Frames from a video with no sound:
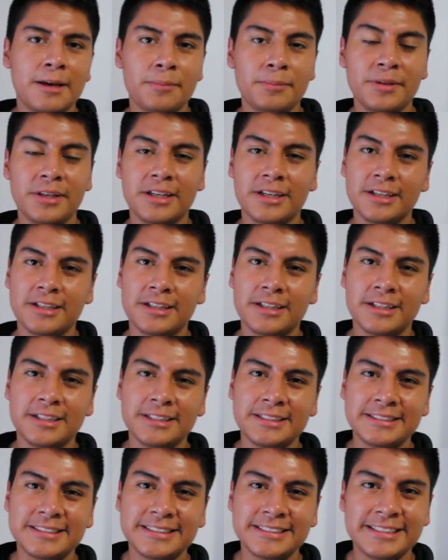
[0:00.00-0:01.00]

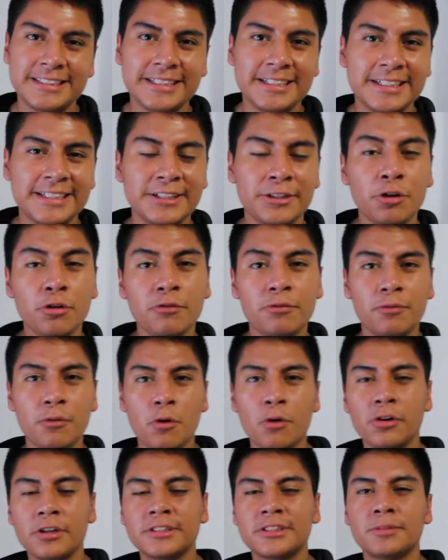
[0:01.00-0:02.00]
because the Note
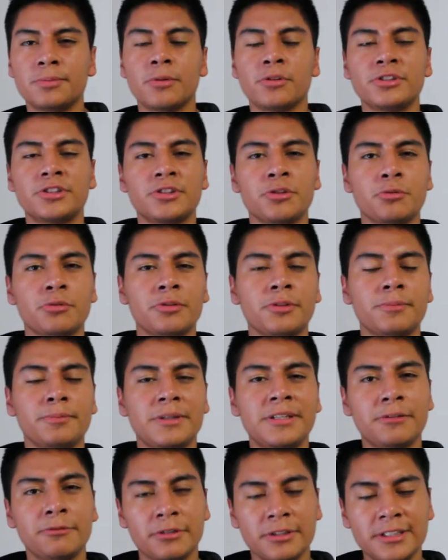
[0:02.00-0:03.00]
4 is supposed to
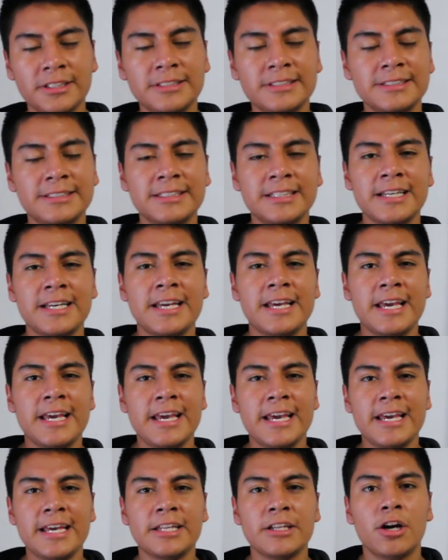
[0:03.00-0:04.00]
be released
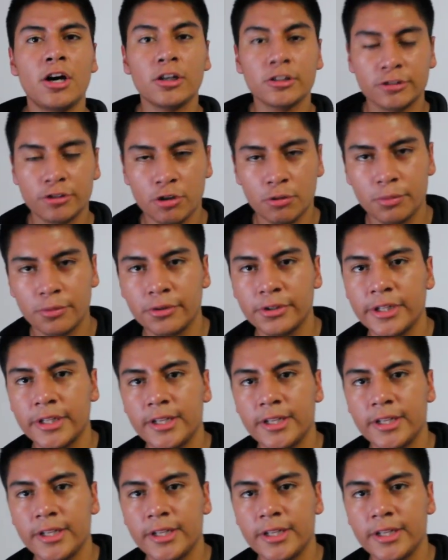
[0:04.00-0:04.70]
in October.